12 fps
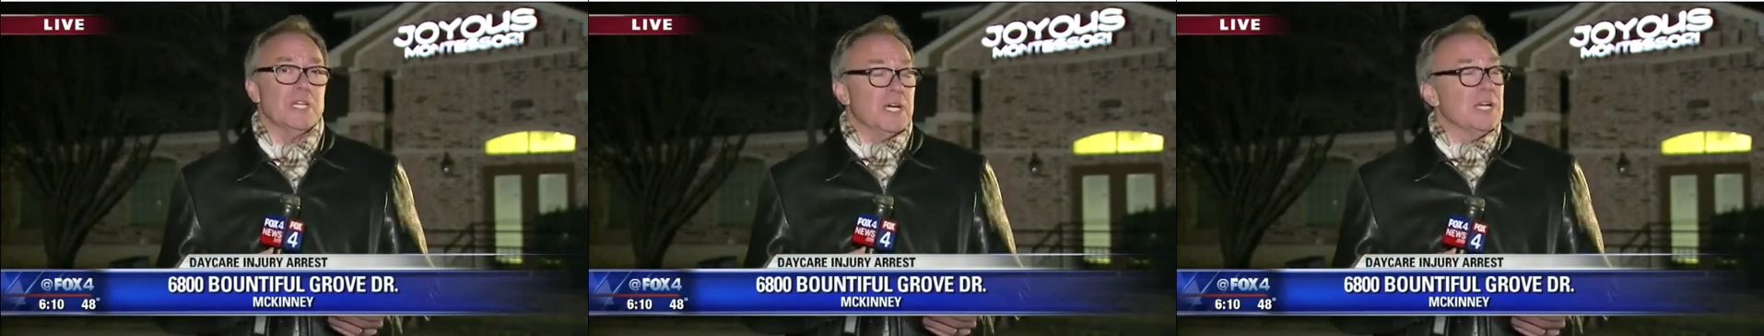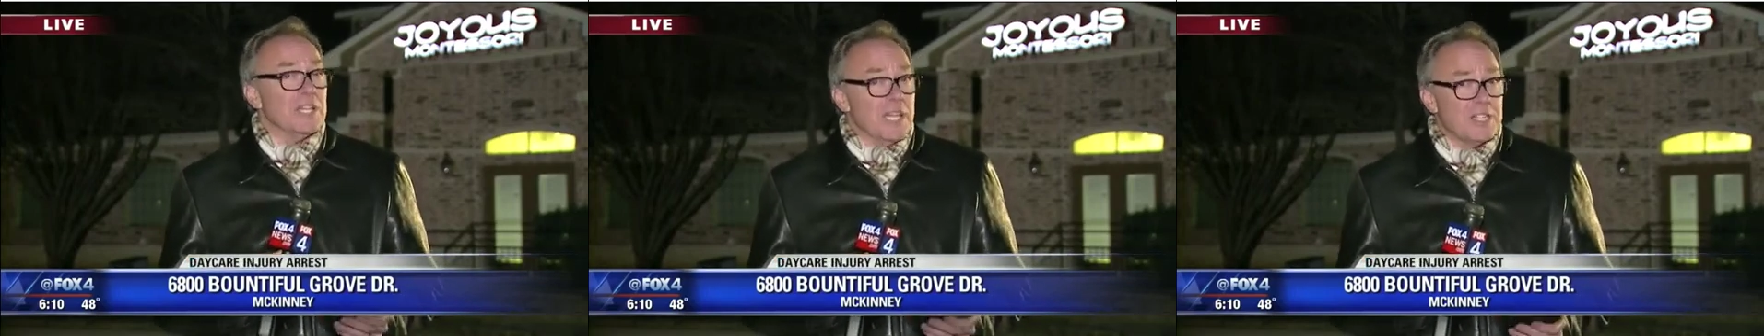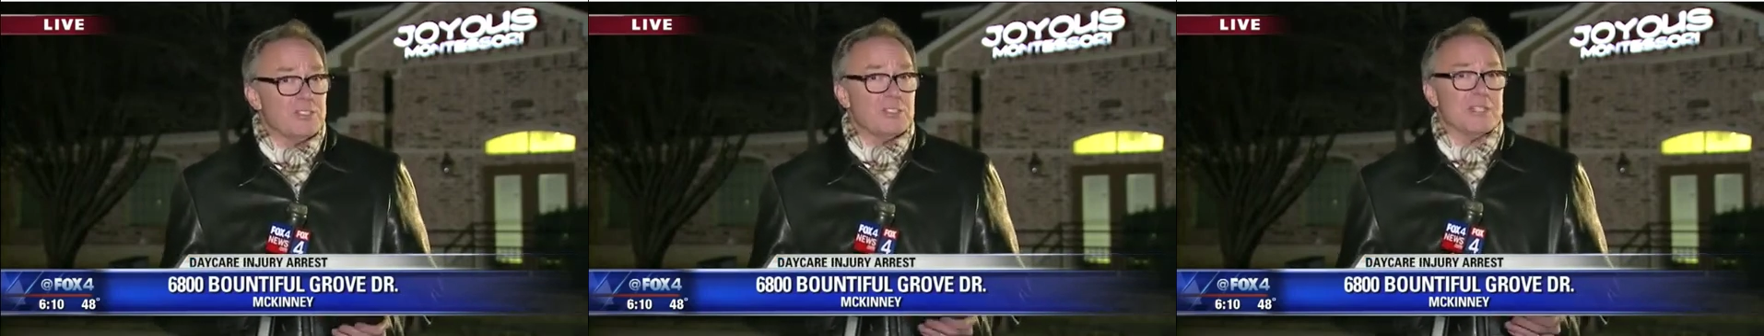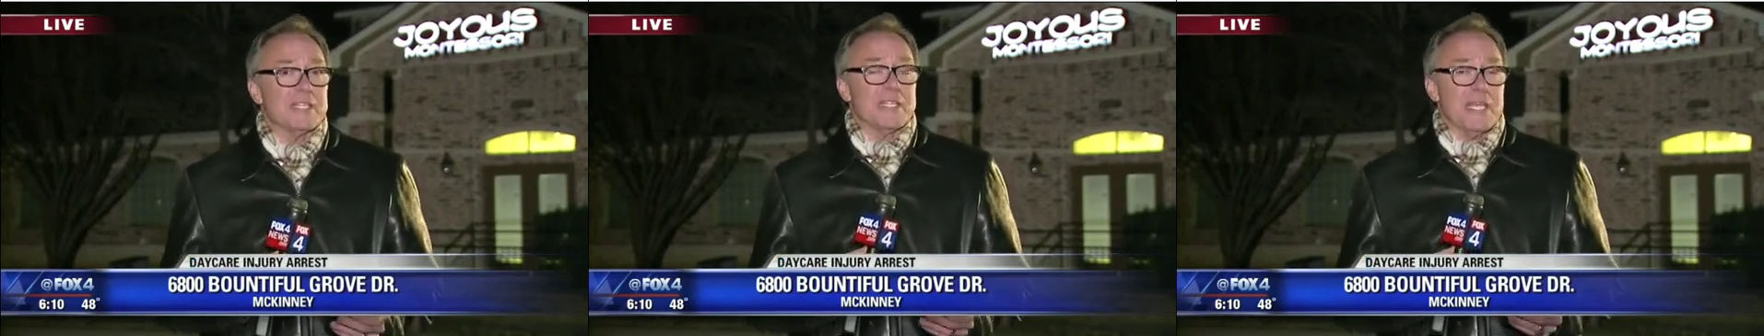
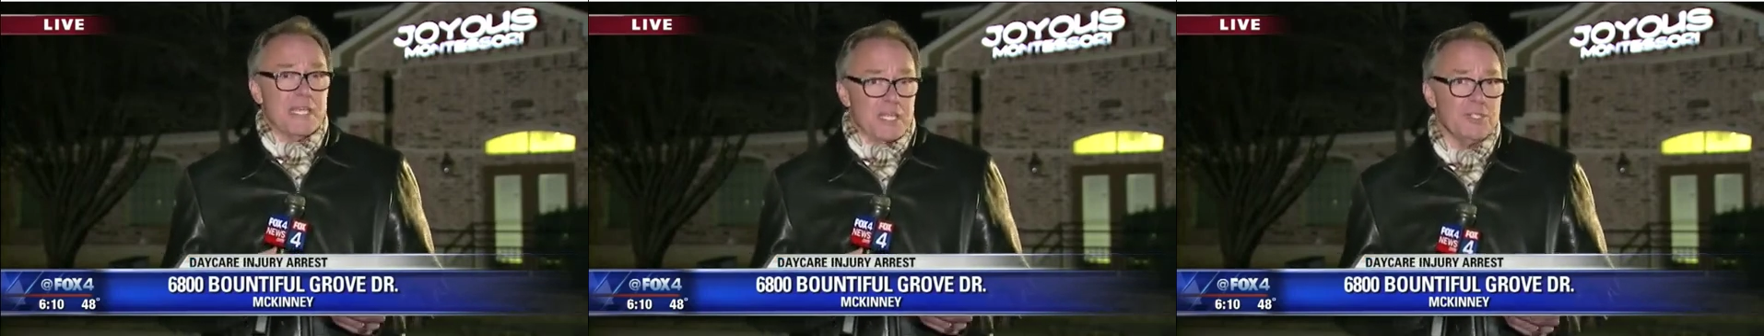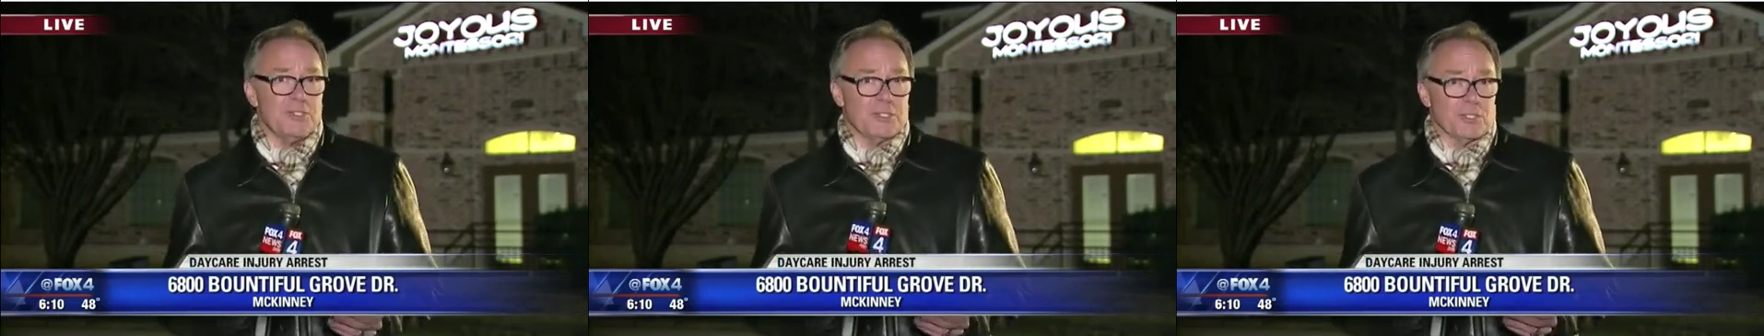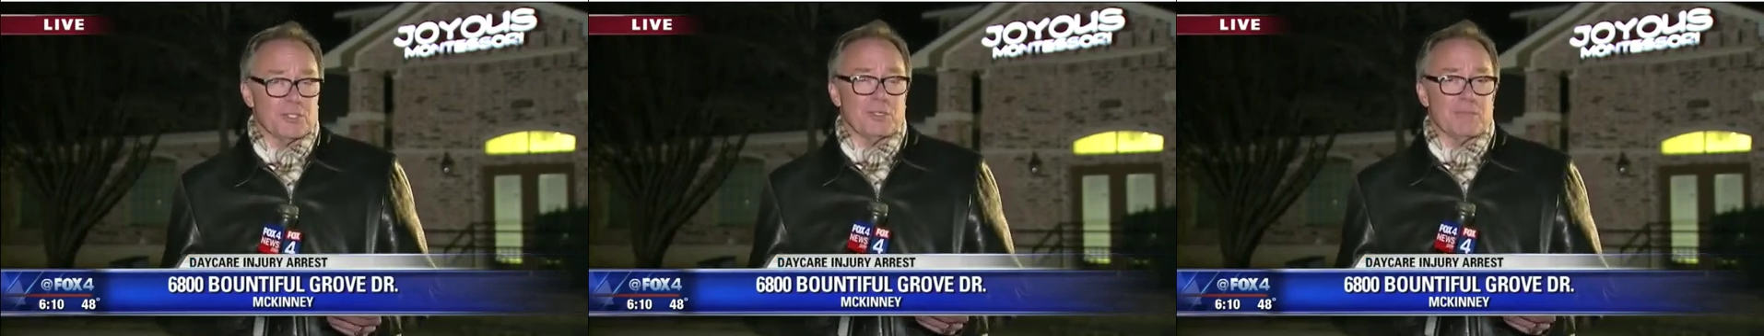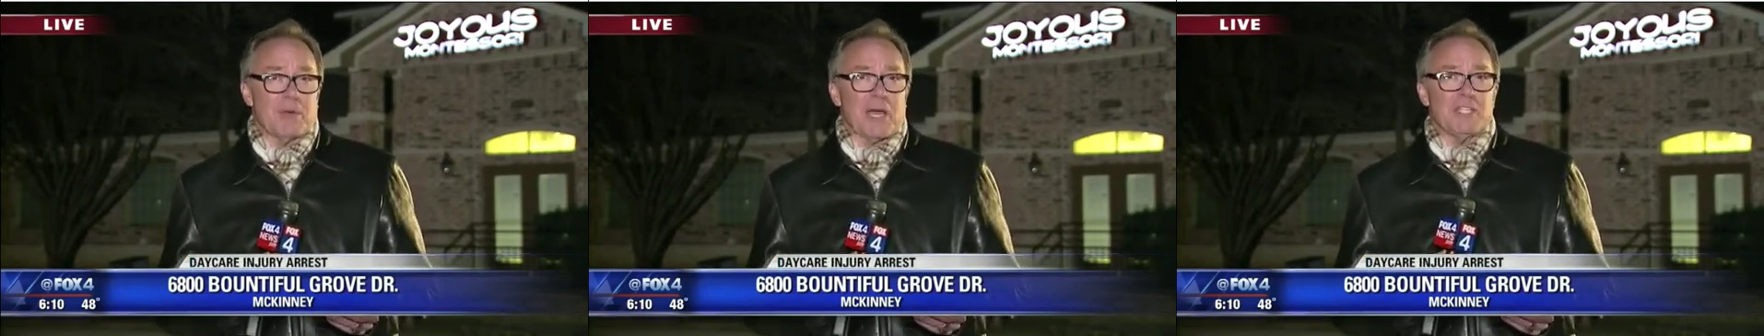allegedly injured
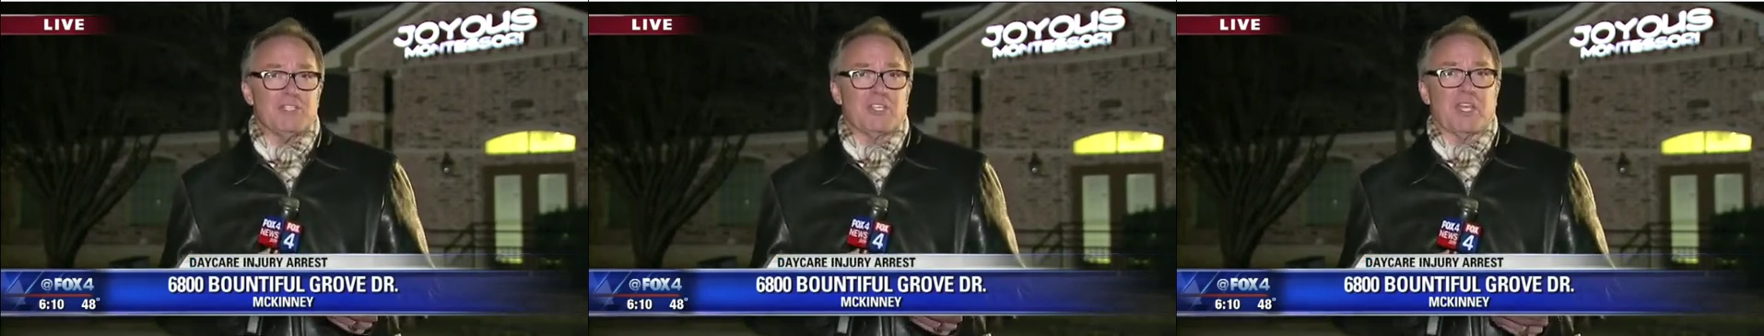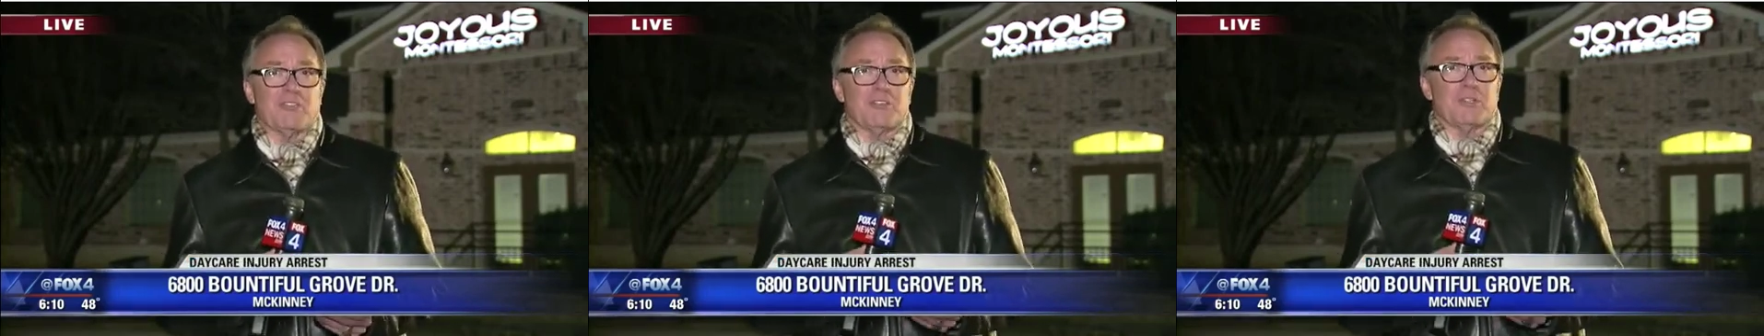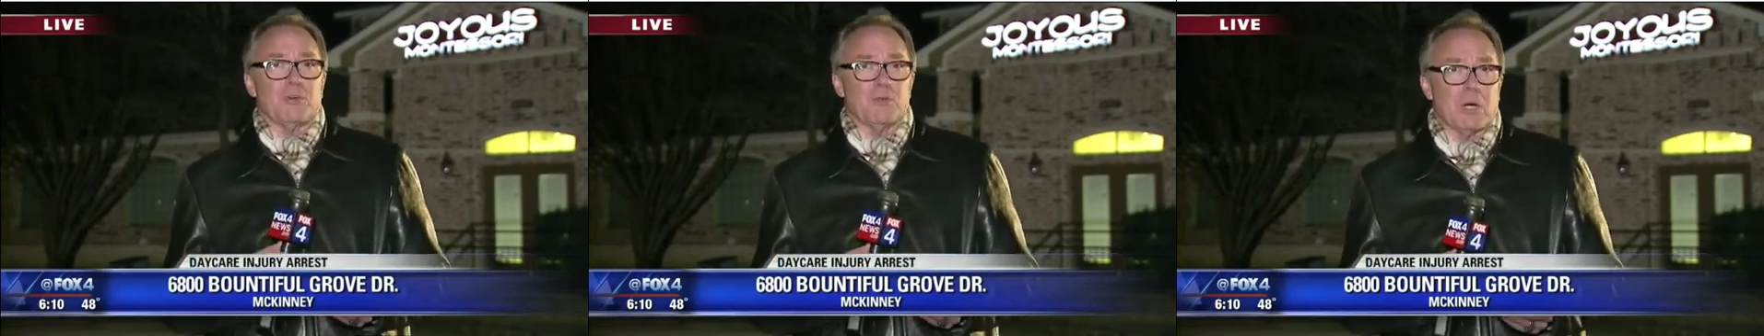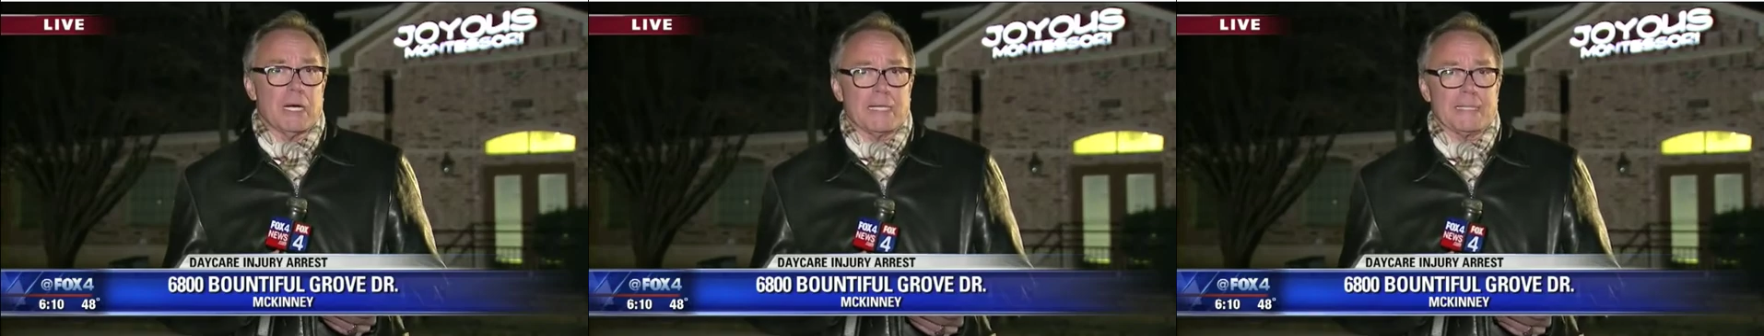by Jessica
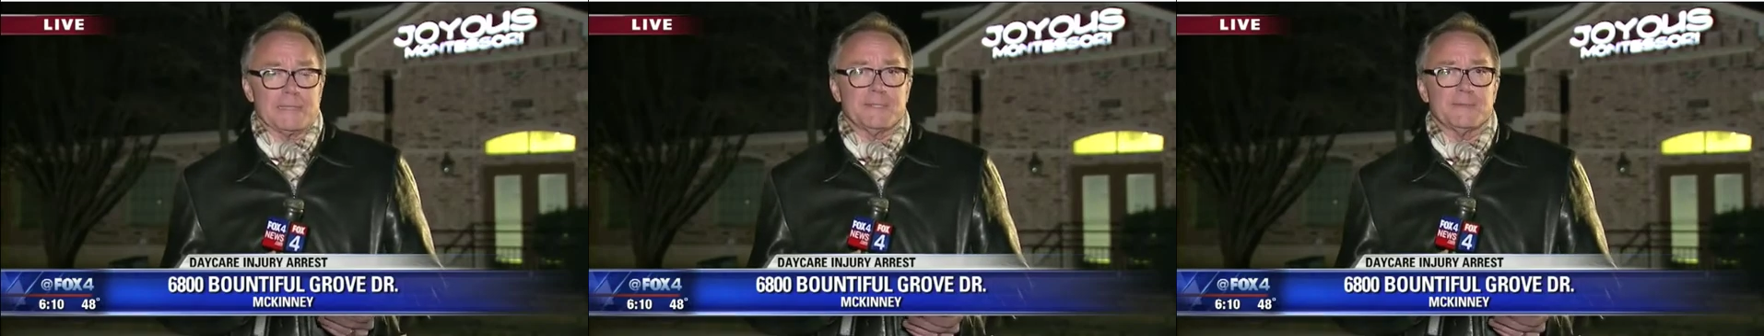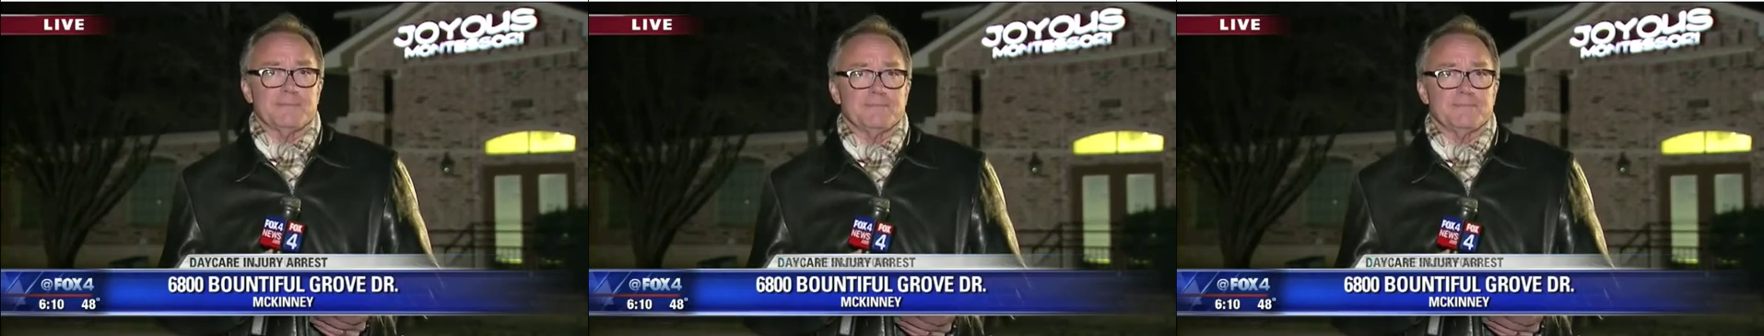Wise.